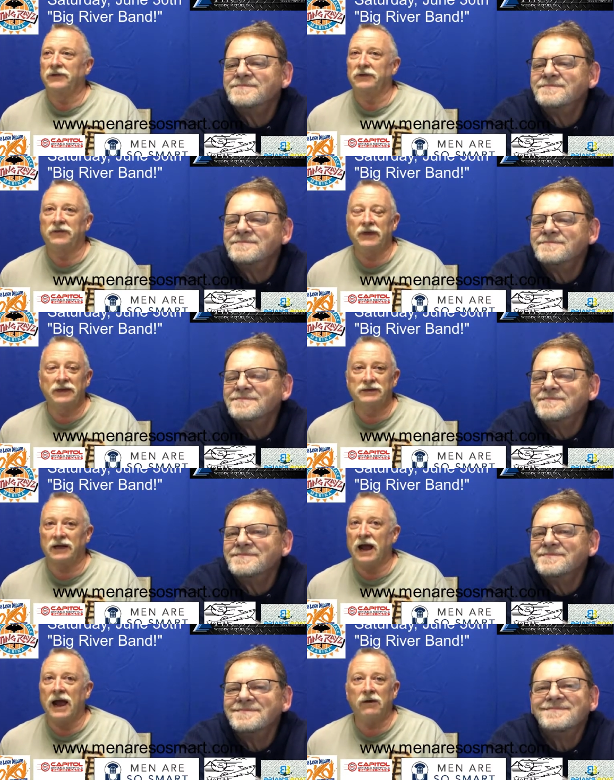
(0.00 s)
Speaker 1: the things
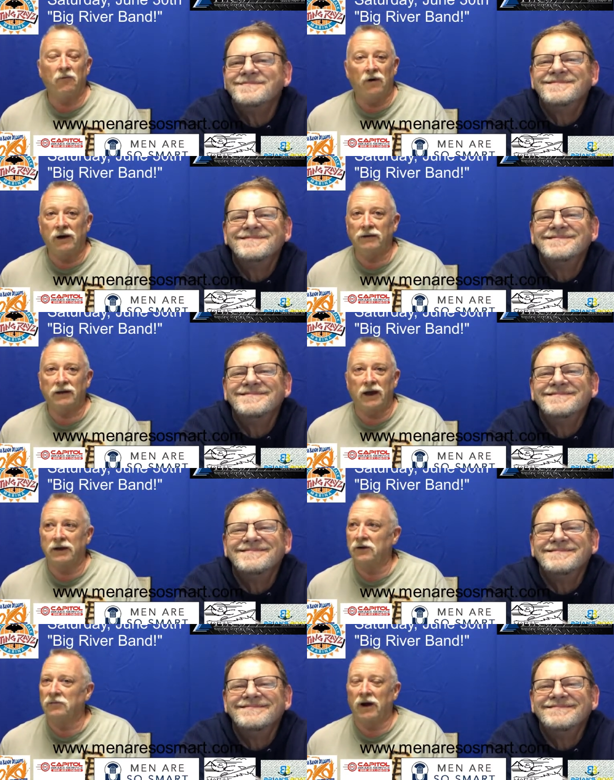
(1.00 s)
that I want, I
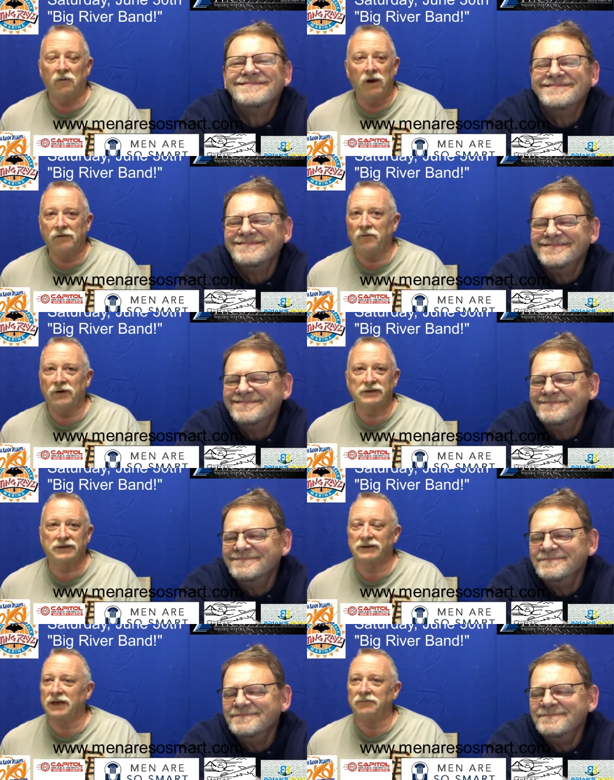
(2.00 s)
know my wife wants the
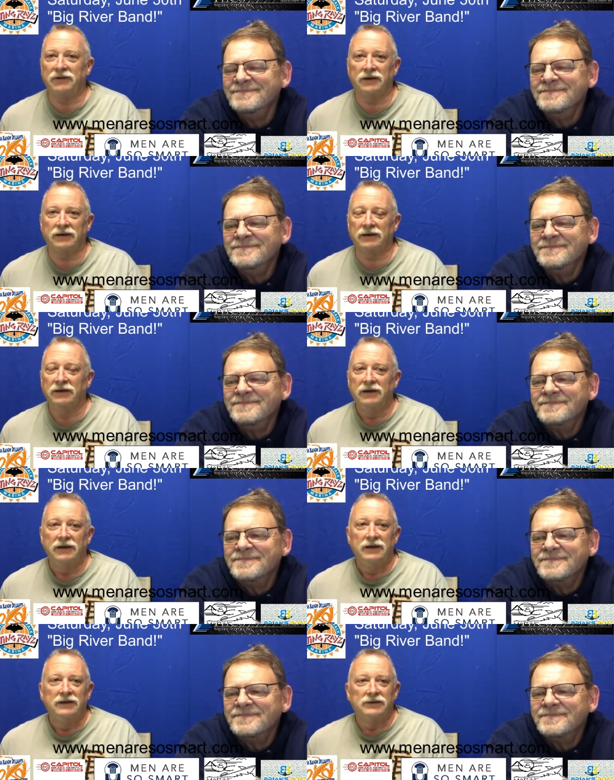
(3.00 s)
same thing.
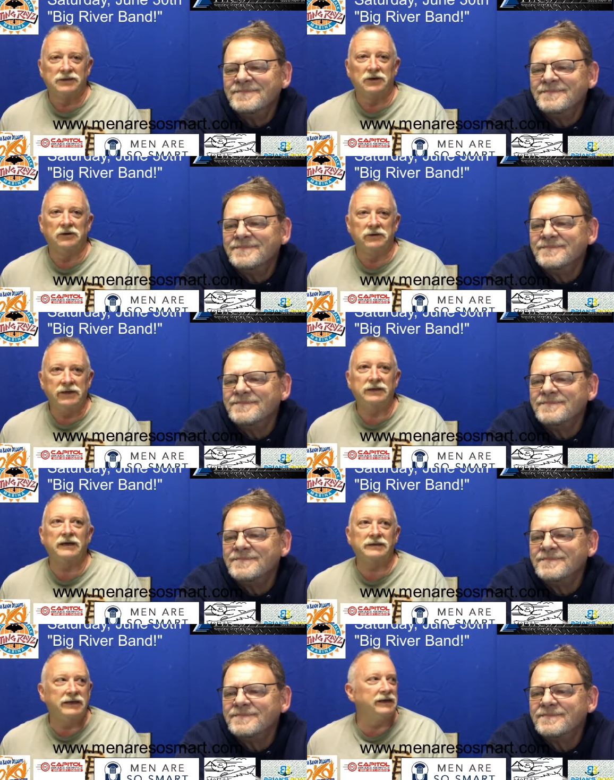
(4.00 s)
So it
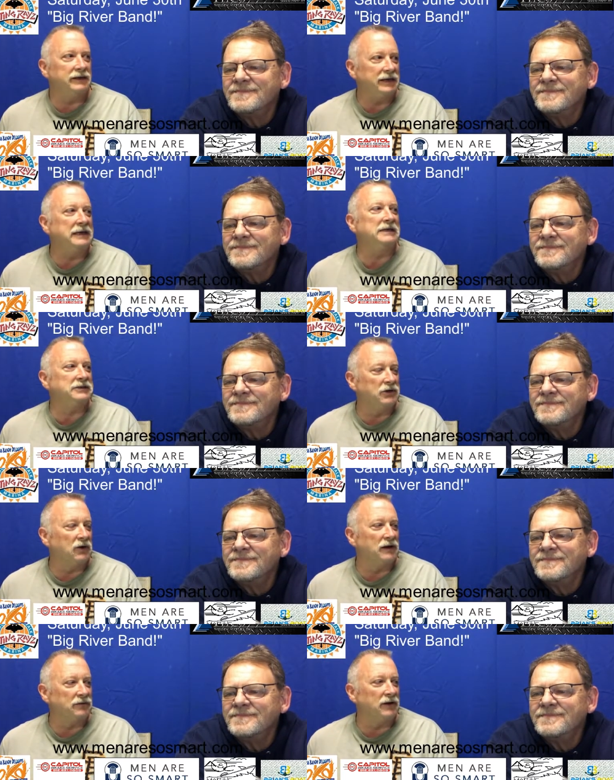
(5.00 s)
does get easier,
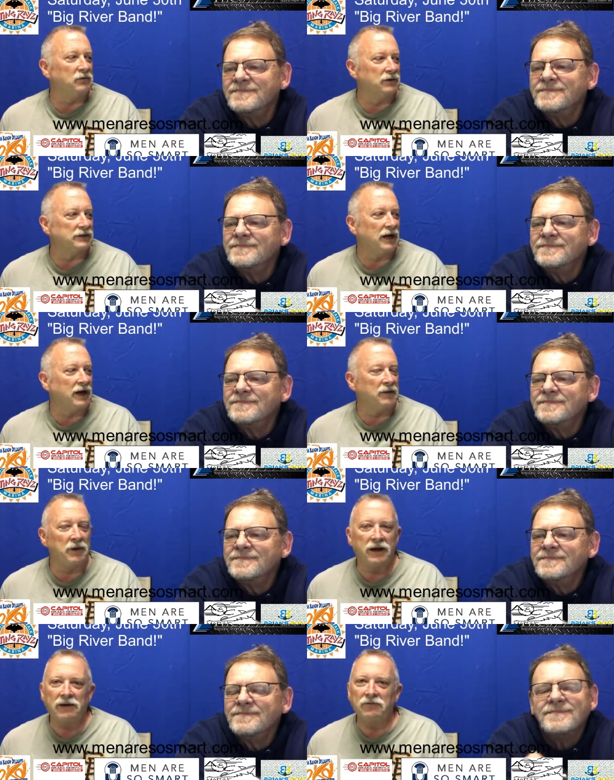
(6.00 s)
I think, with time.
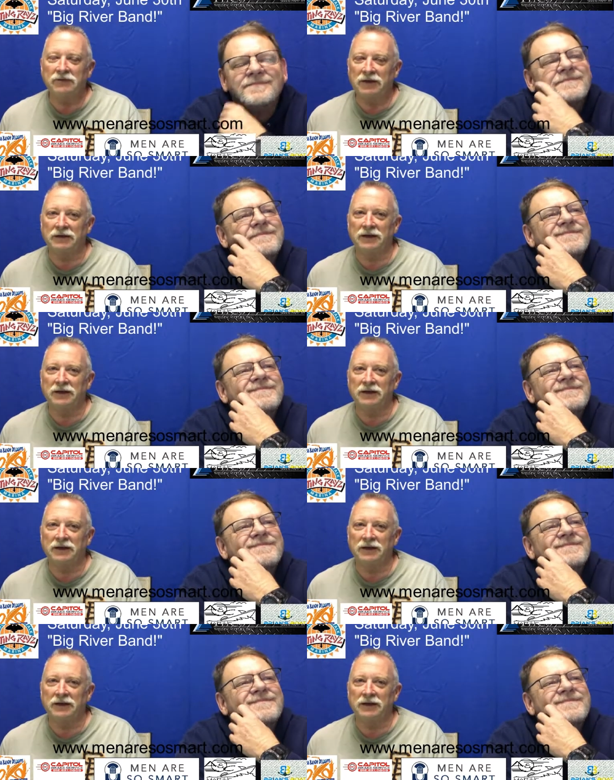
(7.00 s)
Not everything